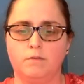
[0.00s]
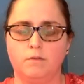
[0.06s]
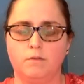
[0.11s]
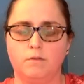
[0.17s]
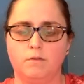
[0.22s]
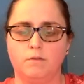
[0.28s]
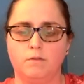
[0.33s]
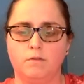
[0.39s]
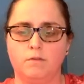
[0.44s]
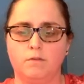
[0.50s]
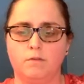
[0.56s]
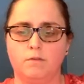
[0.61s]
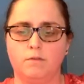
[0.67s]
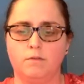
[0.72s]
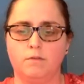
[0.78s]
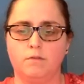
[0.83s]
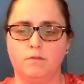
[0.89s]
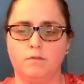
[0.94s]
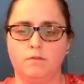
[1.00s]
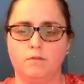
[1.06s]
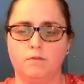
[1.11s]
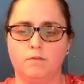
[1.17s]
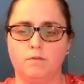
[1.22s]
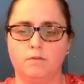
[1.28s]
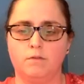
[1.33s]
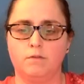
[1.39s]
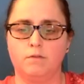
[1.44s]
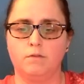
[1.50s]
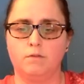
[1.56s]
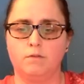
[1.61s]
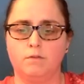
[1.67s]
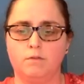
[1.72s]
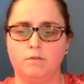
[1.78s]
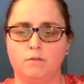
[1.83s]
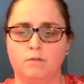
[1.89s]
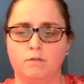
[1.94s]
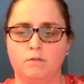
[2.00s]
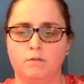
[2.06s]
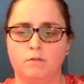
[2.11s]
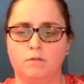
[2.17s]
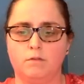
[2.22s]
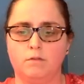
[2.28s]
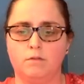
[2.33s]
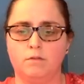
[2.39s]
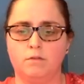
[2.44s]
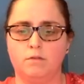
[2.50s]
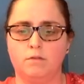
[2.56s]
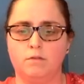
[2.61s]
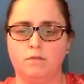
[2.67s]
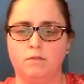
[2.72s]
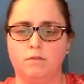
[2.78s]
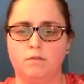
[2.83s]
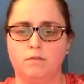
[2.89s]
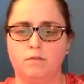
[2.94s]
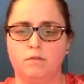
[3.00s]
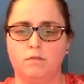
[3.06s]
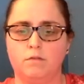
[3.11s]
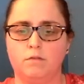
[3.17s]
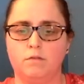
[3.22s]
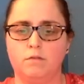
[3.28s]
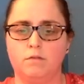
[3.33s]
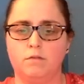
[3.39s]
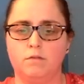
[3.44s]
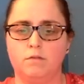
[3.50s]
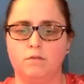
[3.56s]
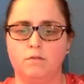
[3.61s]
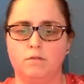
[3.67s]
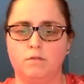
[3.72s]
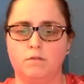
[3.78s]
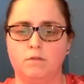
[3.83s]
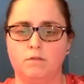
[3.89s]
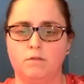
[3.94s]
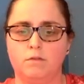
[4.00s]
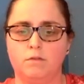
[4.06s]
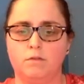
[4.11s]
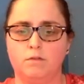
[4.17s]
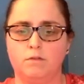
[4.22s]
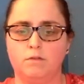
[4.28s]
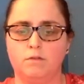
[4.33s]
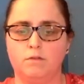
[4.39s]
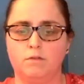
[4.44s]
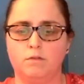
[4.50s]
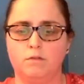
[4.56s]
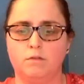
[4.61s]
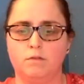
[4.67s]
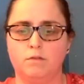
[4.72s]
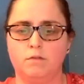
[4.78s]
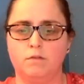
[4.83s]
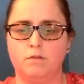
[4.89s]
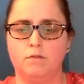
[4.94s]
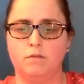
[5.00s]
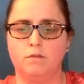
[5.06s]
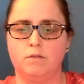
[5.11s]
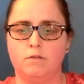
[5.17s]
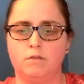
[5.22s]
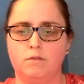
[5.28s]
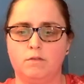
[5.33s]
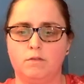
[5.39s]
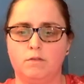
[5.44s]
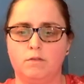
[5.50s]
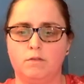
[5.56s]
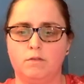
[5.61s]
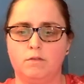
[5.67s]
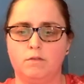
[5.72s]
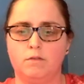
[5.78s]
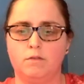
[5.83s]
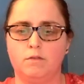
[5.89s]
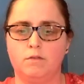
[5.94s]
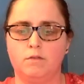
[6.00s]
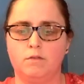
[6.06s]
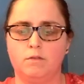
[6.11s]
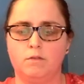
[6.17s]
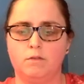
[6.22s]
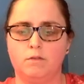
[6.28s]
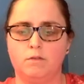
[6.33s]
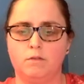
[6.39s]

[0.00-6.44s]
[no speech]